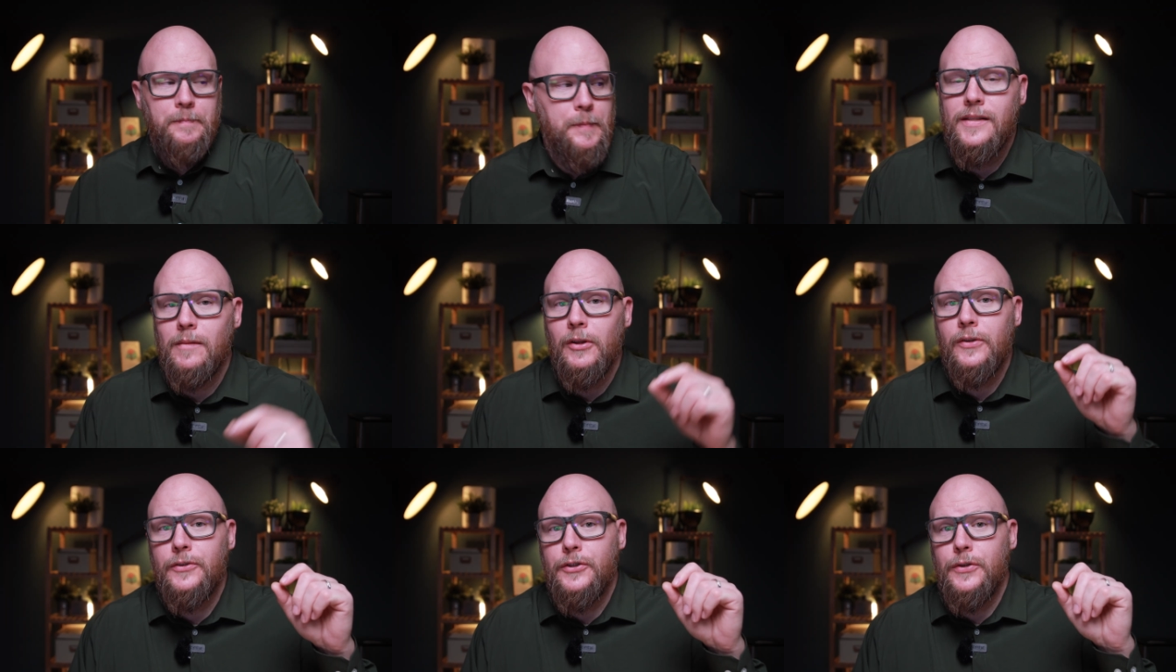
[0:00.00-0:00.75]

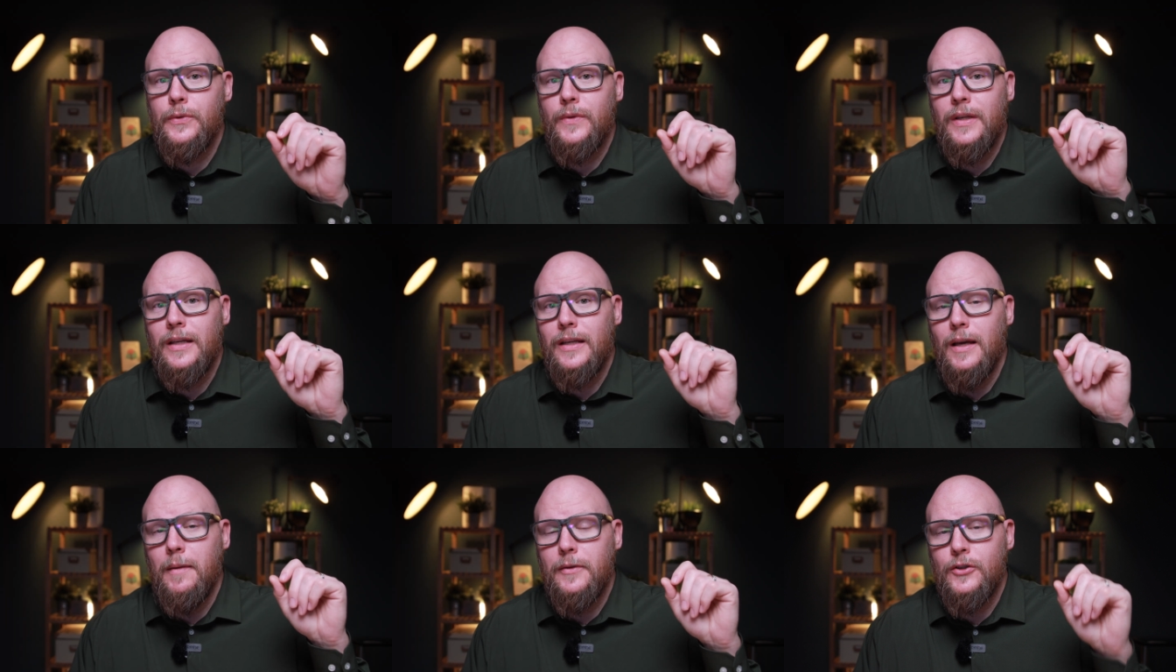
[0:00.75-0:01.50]
Similar to
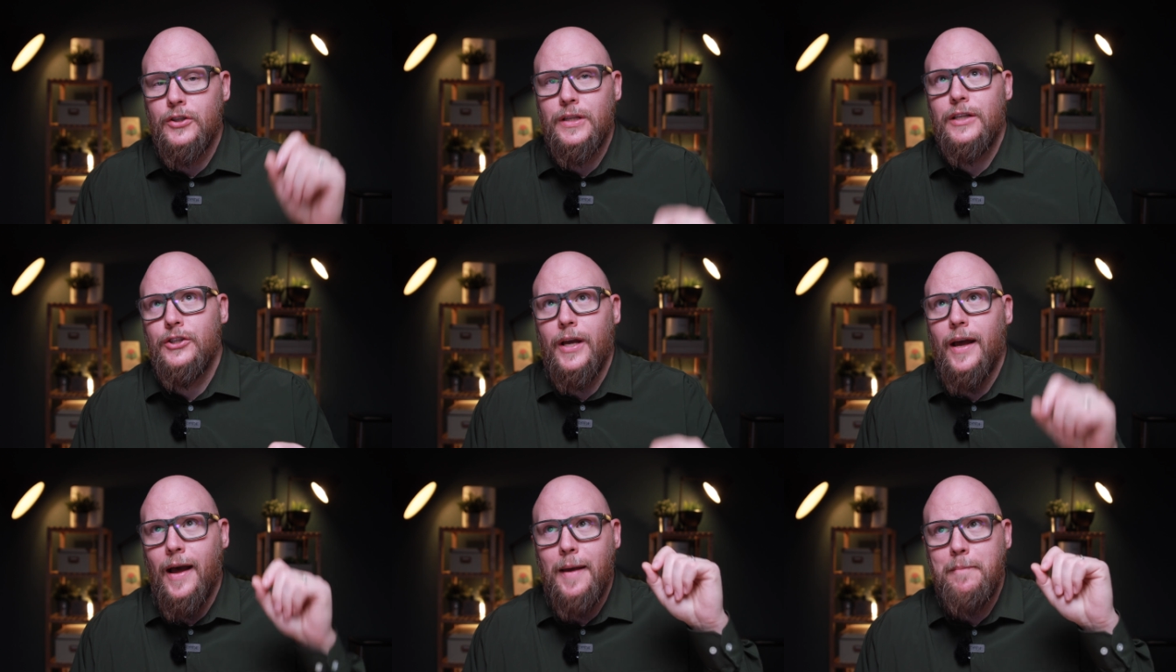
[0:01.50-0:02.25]
the
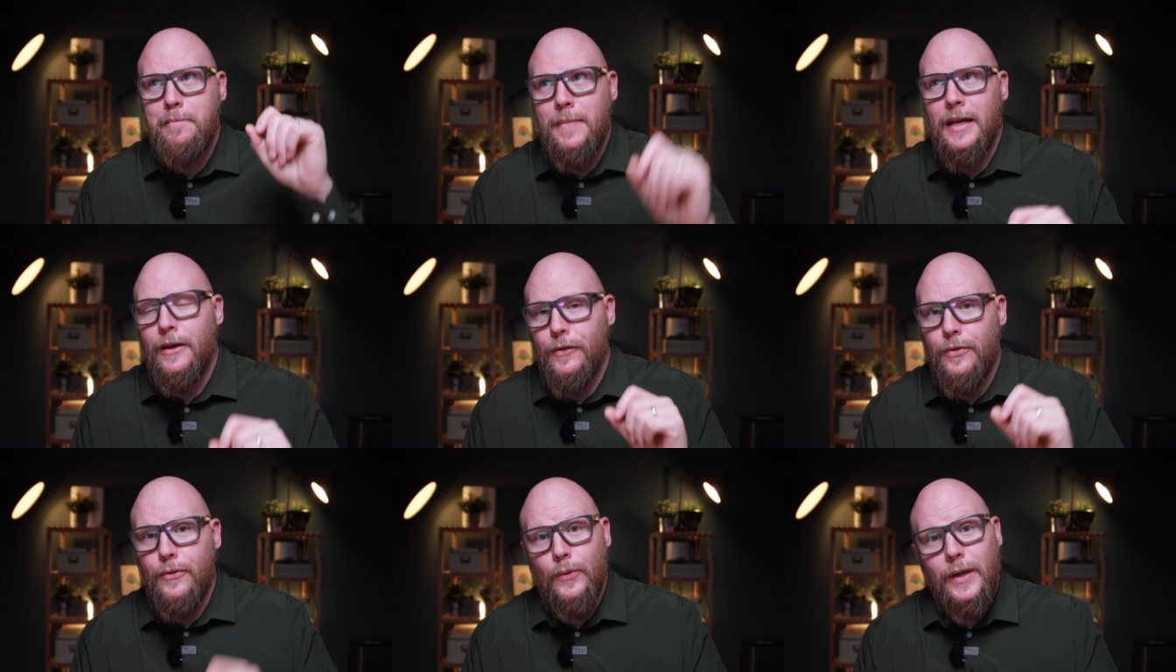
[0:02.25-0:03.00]
DJI Mini
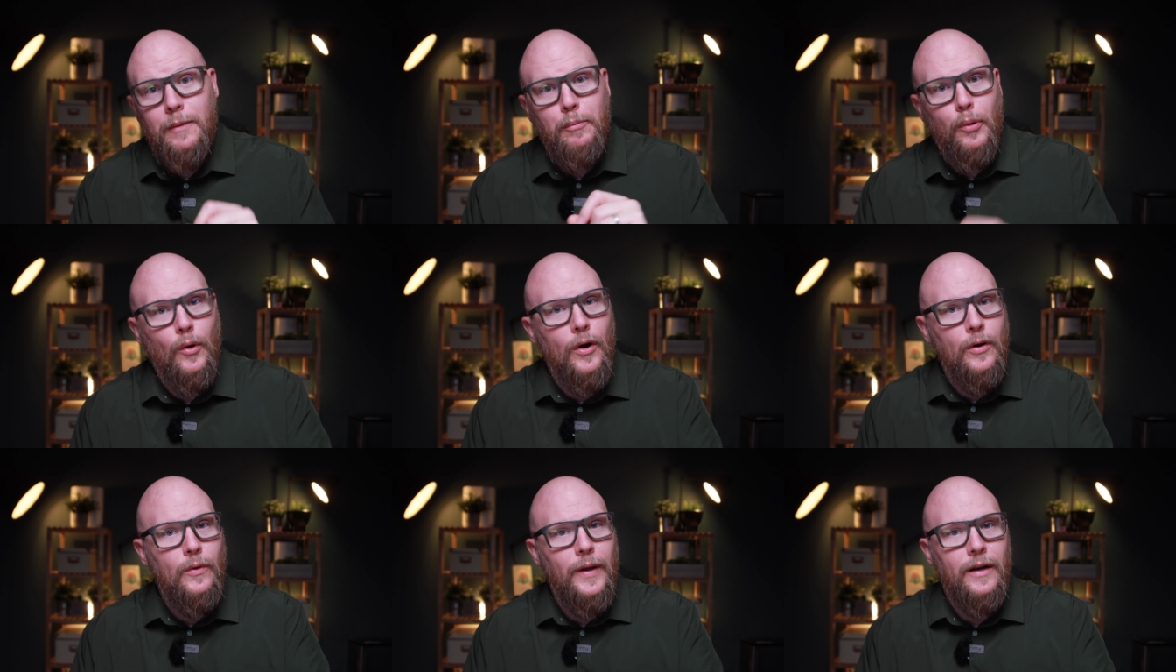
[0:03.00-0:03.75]
3
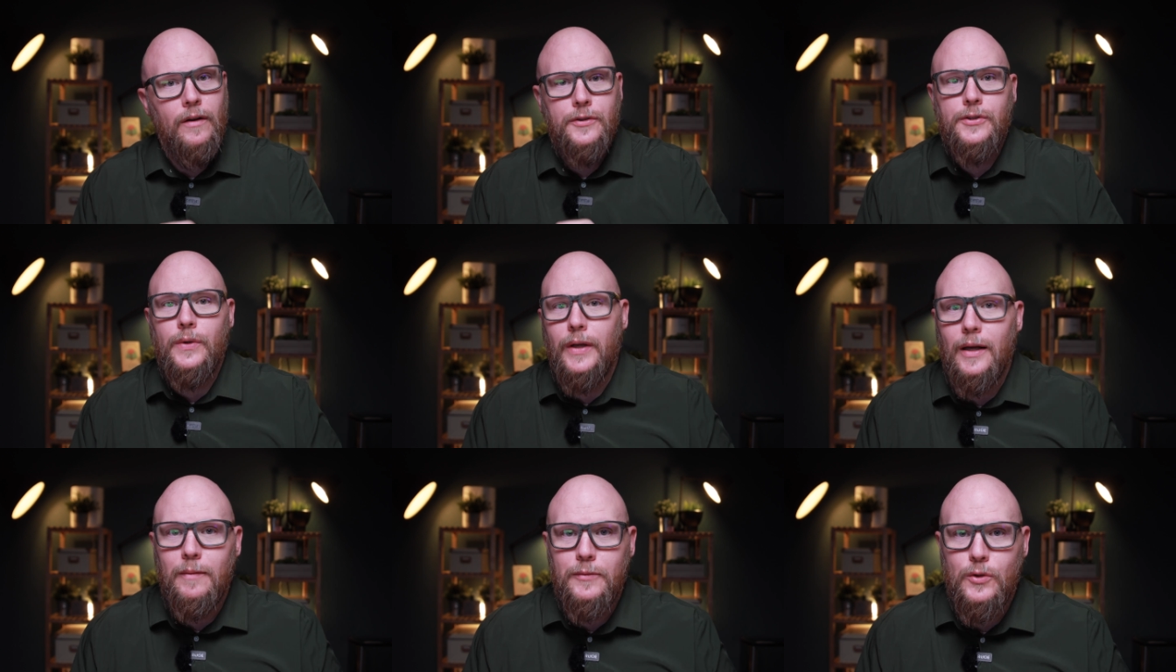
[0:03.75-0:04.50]
Pro, it also
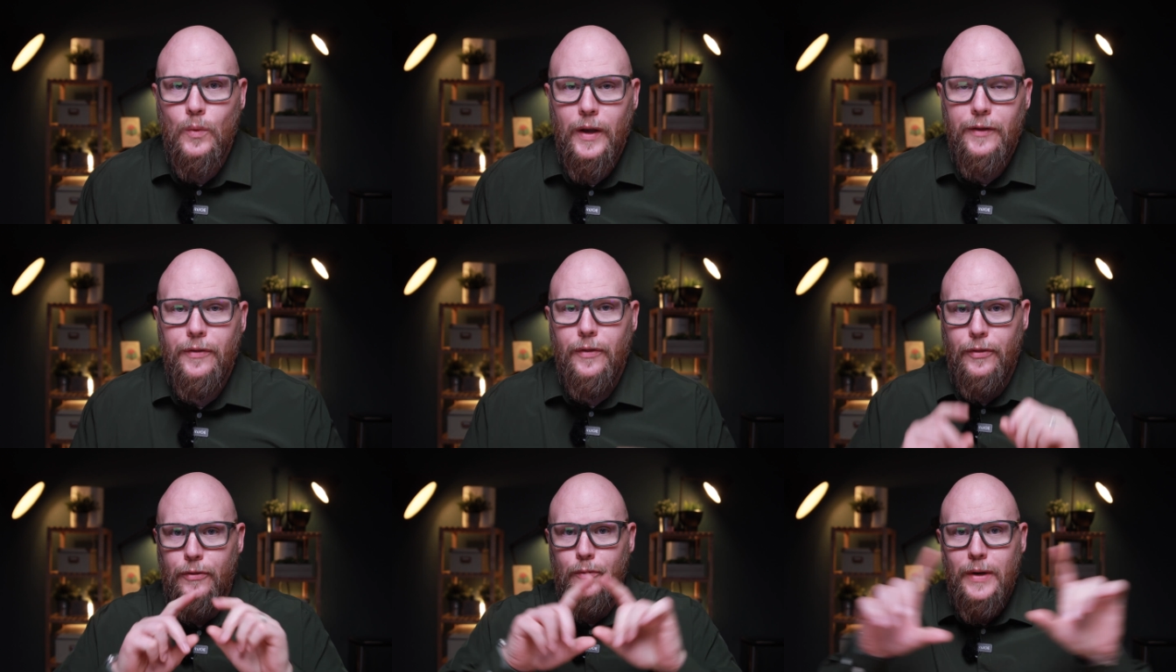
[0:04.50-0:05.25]
comes with
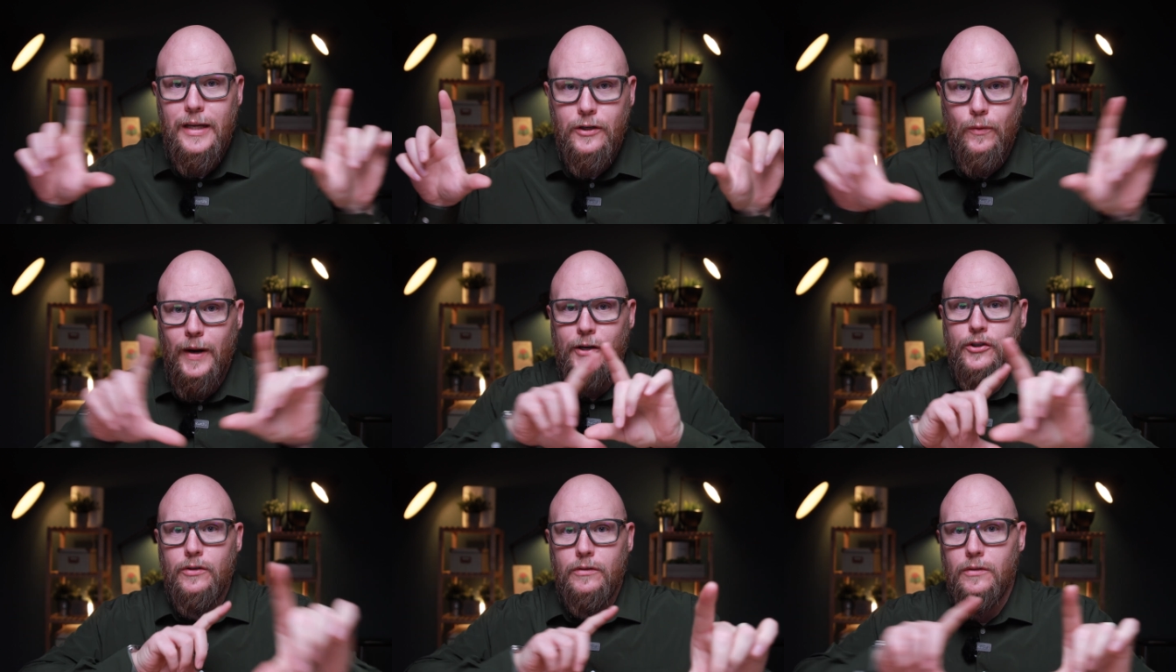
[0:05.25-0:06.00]
three
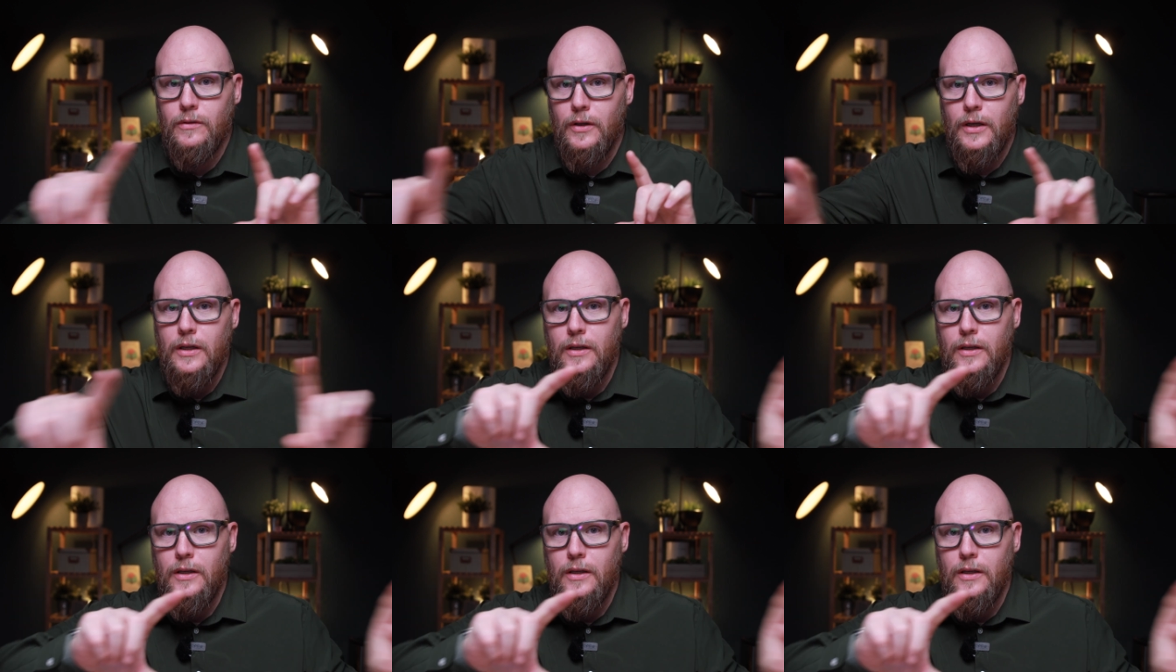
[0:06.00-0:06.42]
directional